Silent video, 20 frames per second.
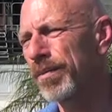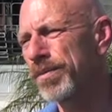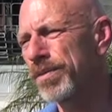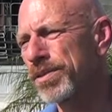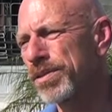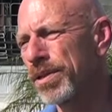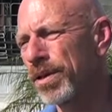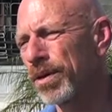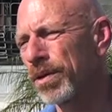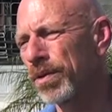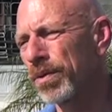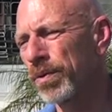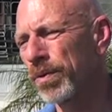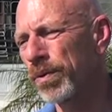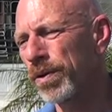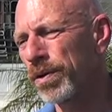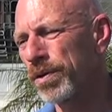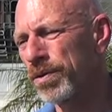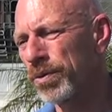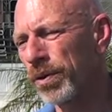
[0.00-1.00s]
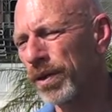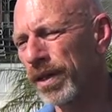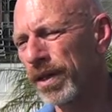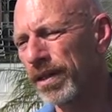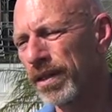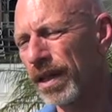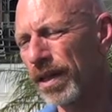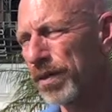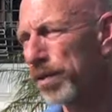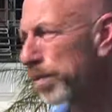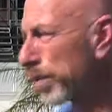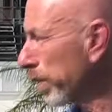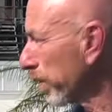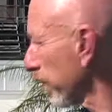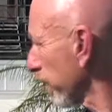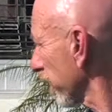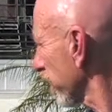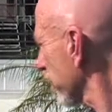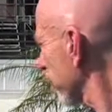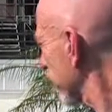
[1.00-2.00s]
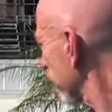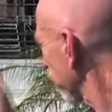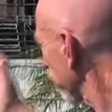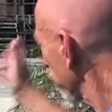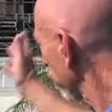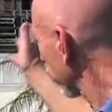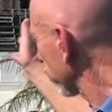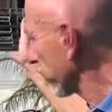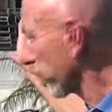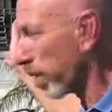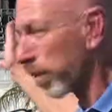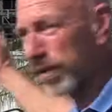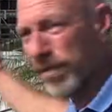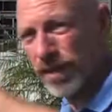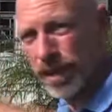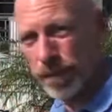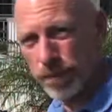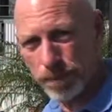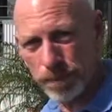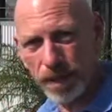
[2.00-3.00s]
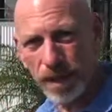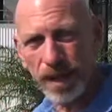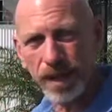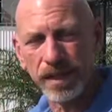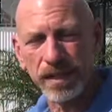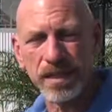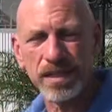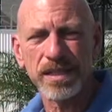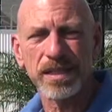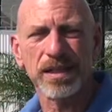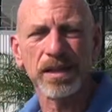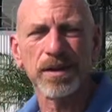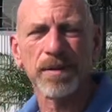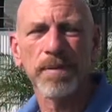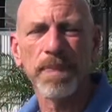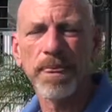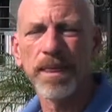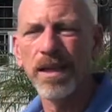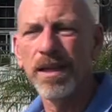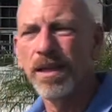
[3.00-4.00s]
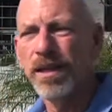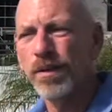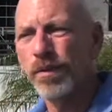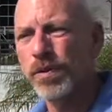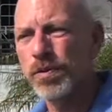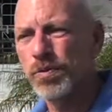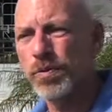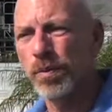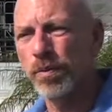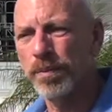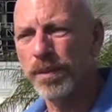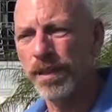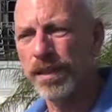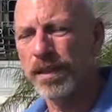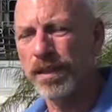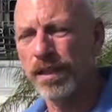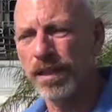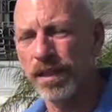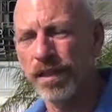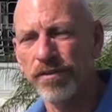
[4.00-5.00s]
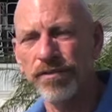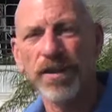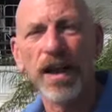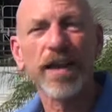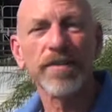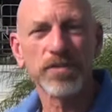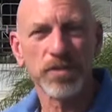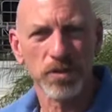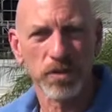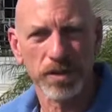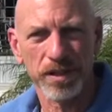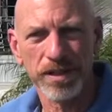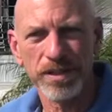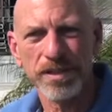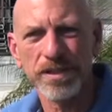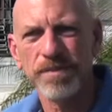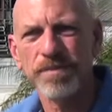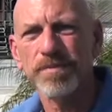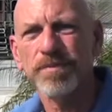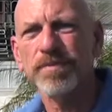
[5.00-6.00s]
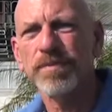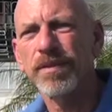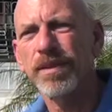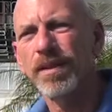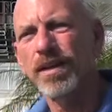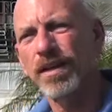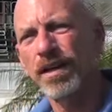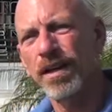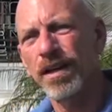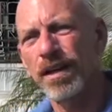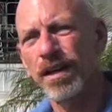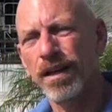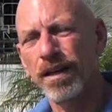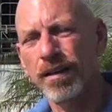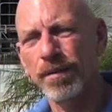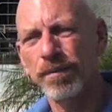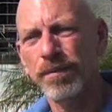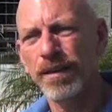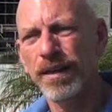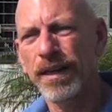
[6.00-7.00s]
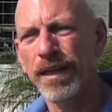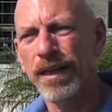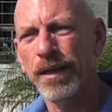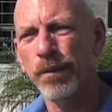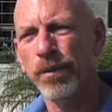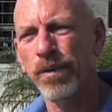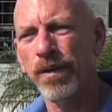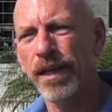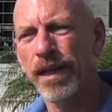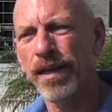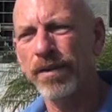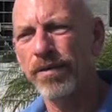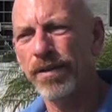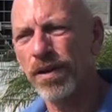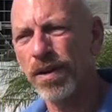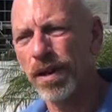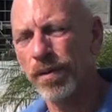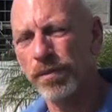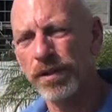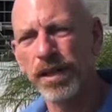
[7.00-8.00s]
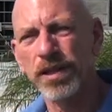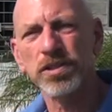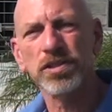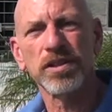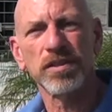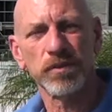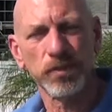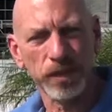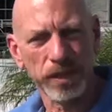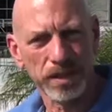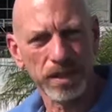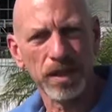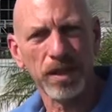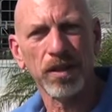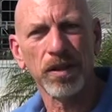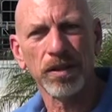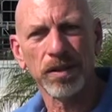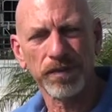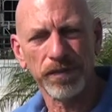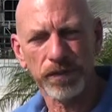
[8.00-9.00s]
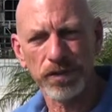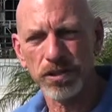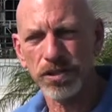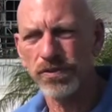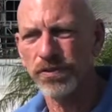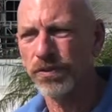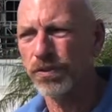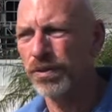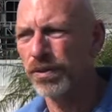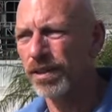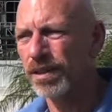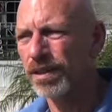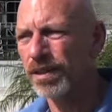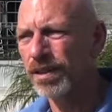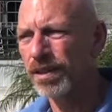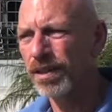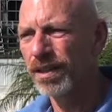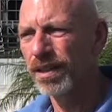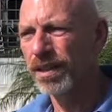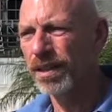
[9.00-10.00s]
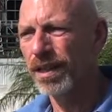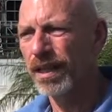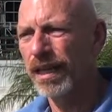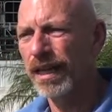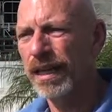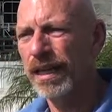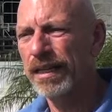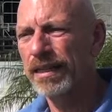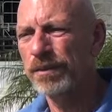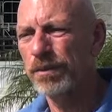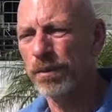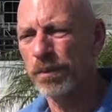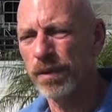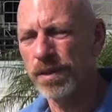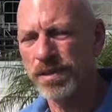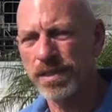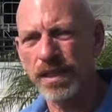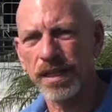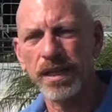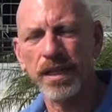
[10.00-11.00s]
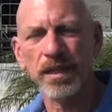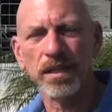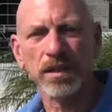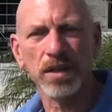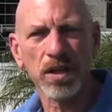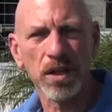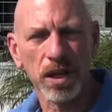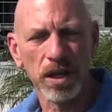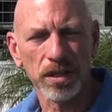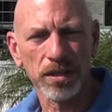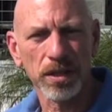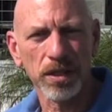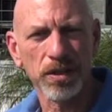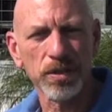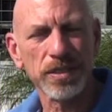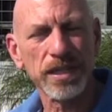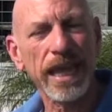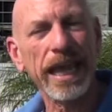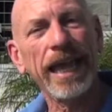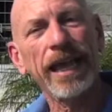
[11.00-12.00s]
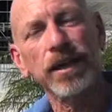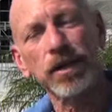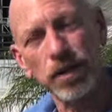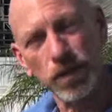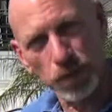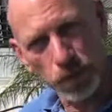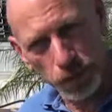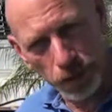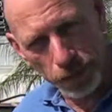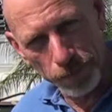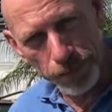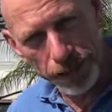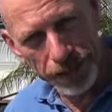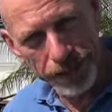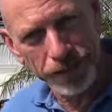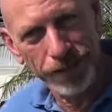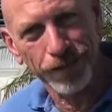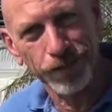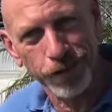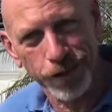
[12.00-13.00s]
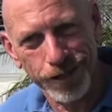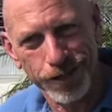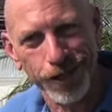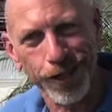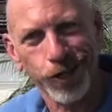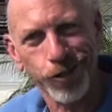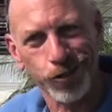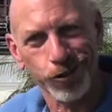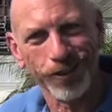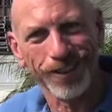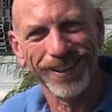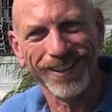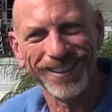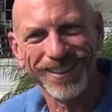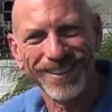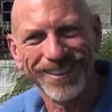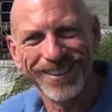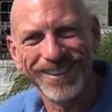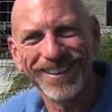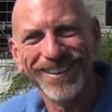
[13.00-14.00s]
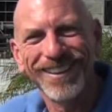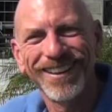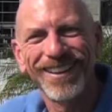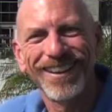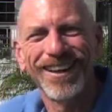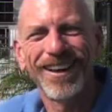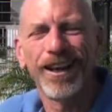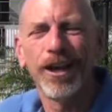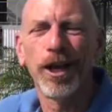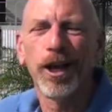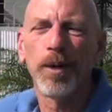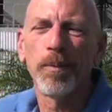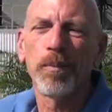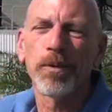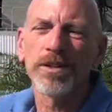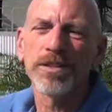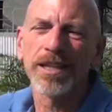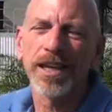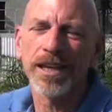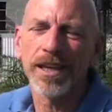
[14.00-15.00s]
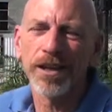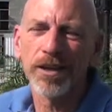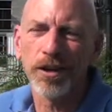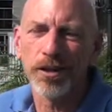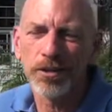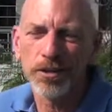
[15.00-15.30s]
So we're doing another building similar to what we've got behind us here, which will be 5 stories. It will have a combination of retail on the 1st floor and once again condos and a mix of residential in it. We're taking our